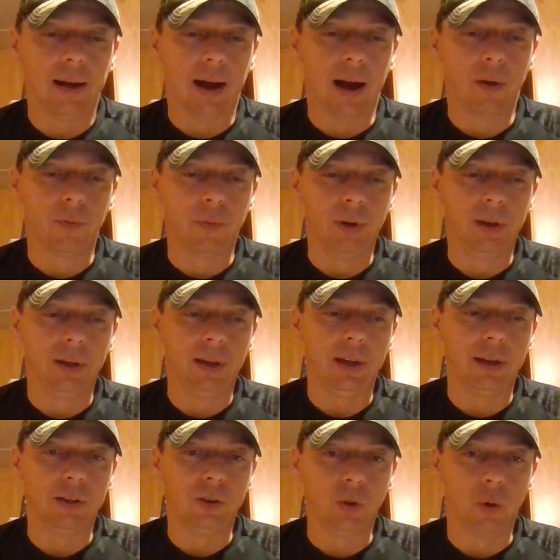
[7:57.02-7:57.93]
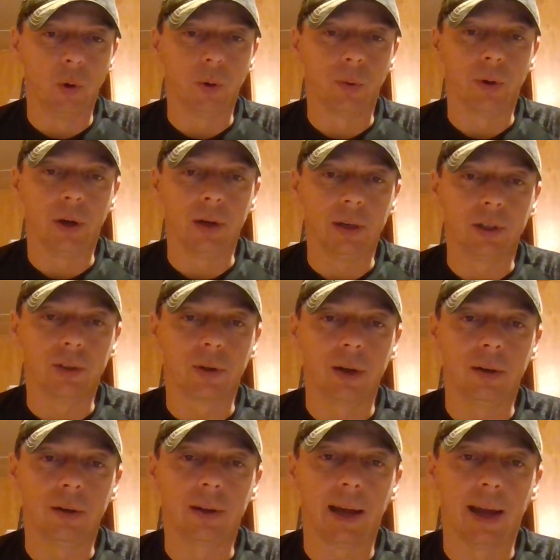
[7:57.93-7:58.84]
I really enjoy running
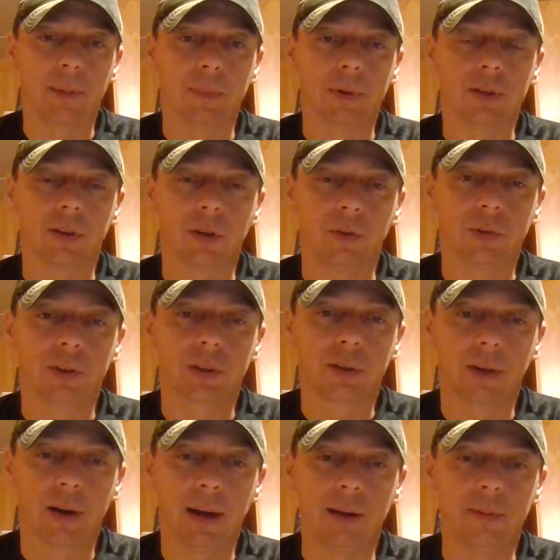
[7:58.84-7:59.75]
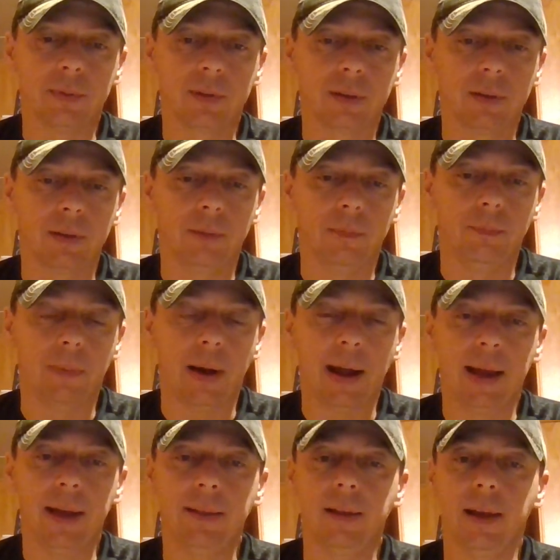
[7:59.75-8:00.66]
trail cameras over scrapes.
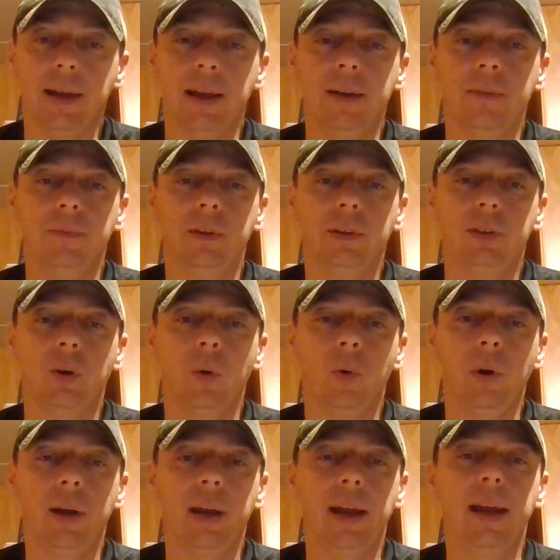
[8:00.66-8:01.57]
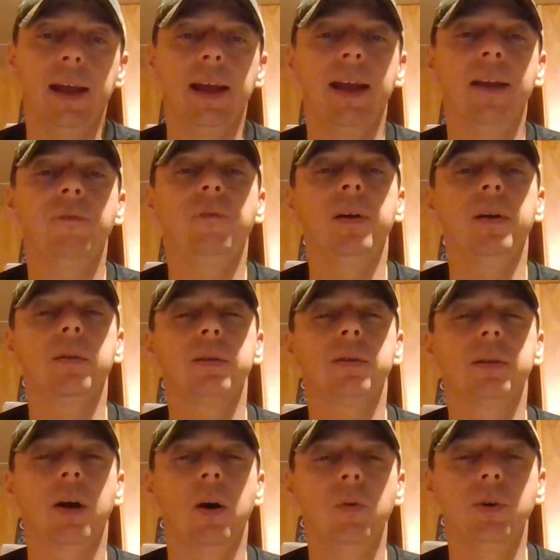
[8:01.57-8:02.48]
Man, the inventory, it feels
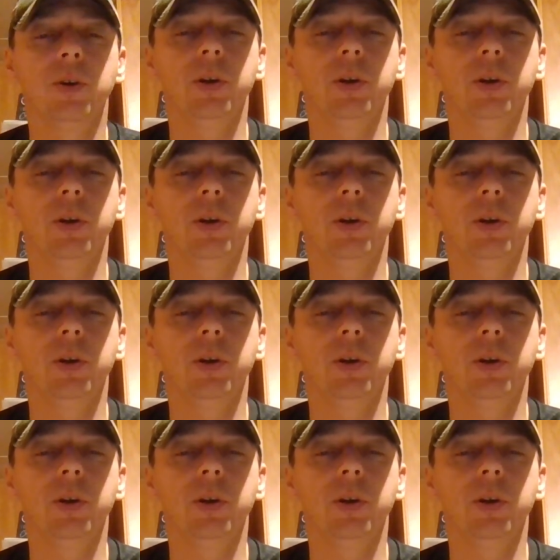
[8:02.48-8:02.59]
so